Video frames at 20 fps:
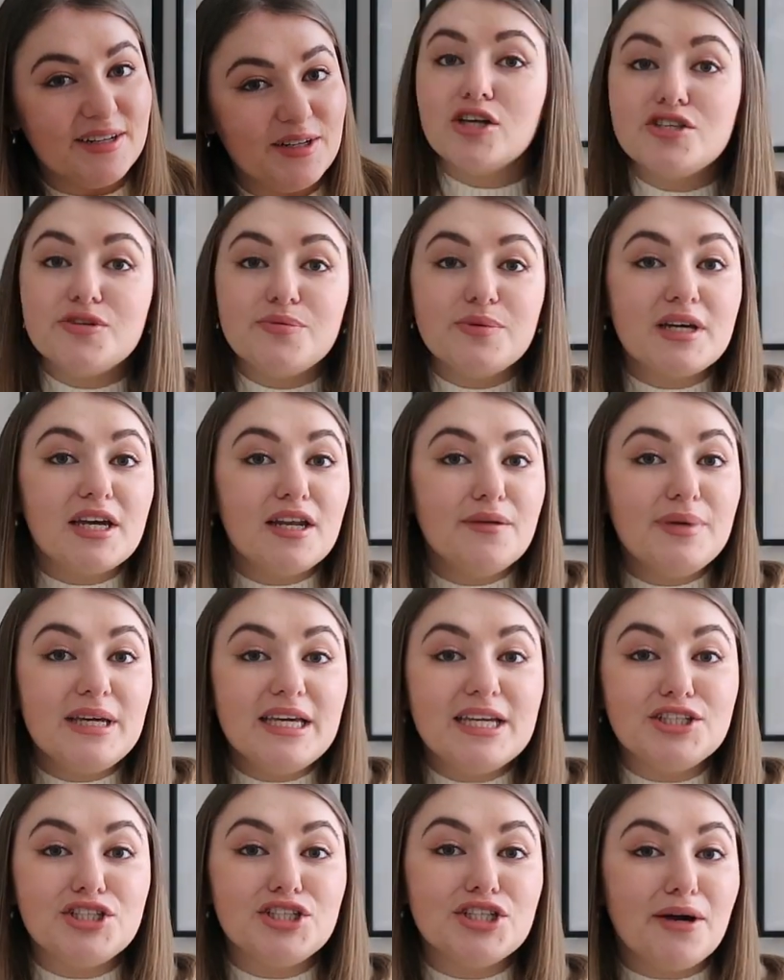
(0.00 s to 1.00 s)
So we're going to
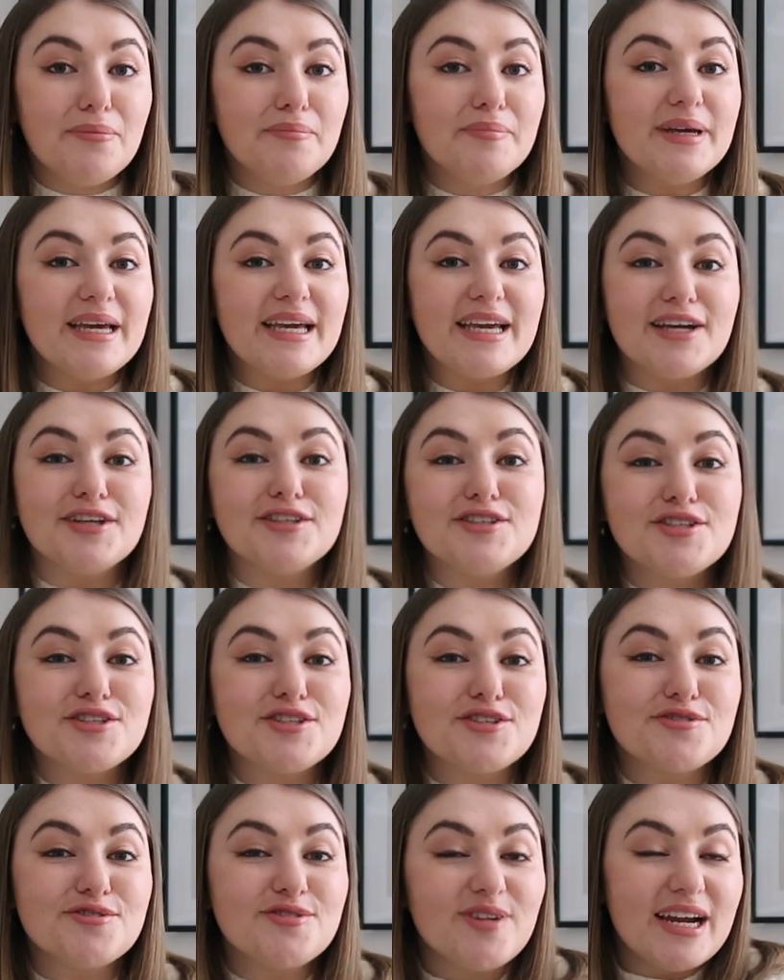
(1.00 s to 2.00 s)
be jumping
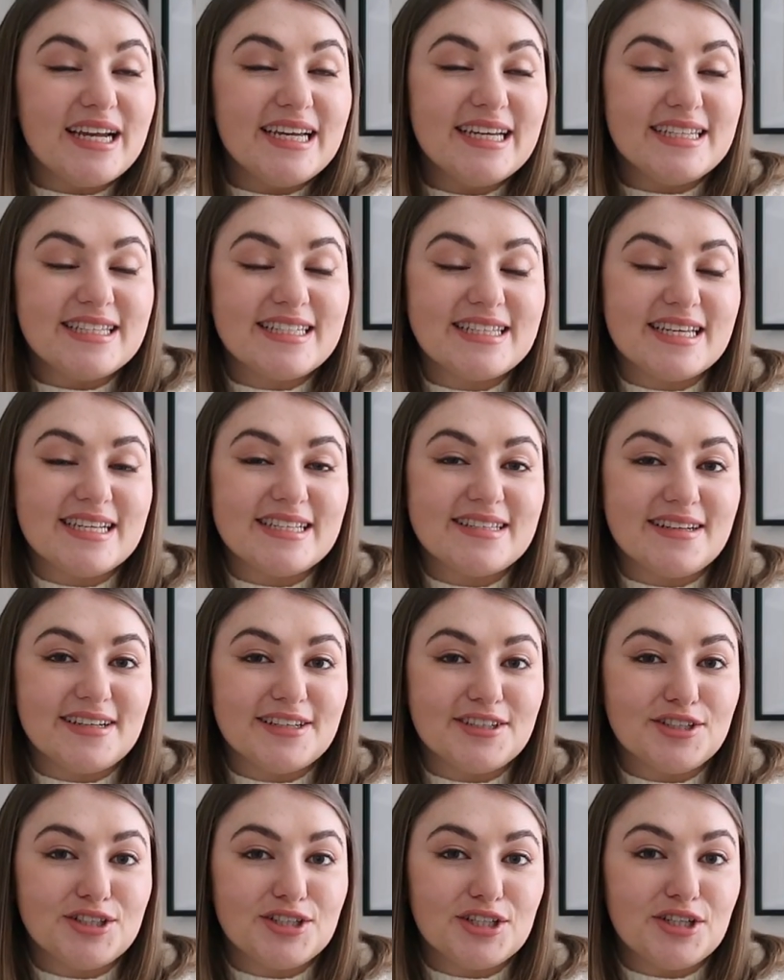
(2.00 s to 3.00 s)
straight into this and I
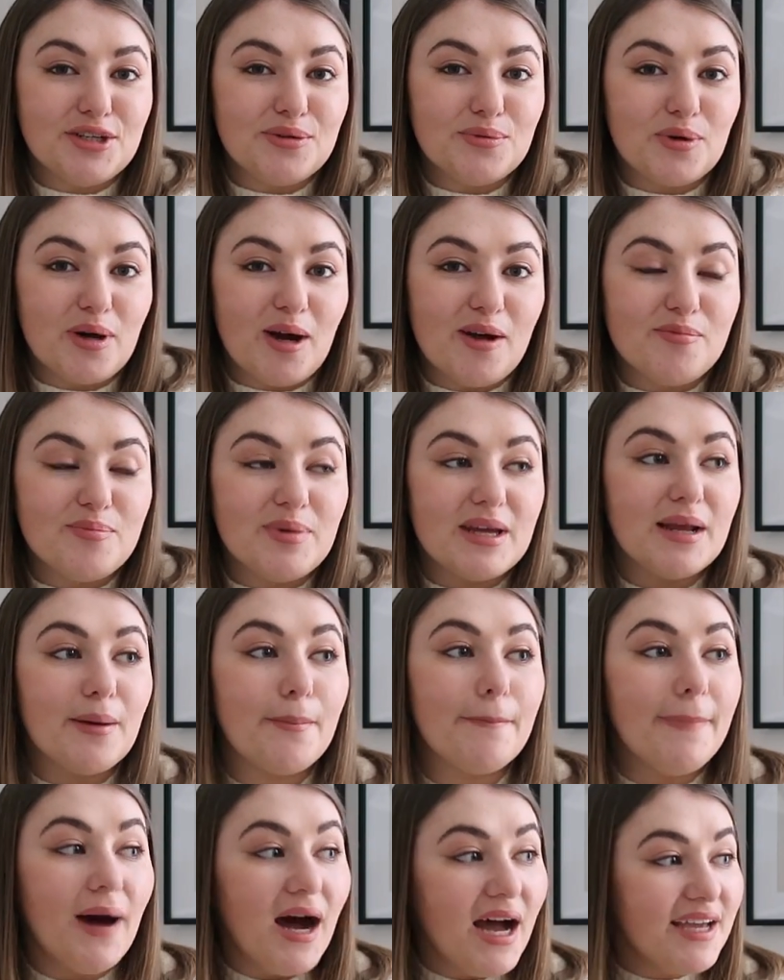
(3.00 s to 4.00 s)
can show you what I've
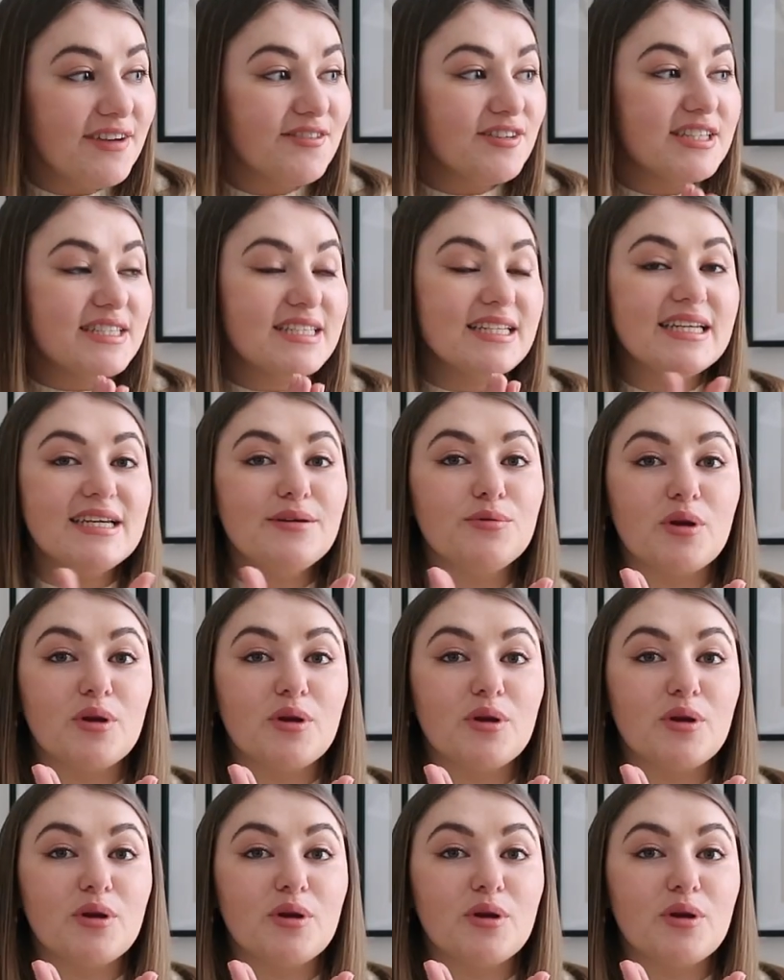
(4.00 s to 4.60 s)
been buying recently,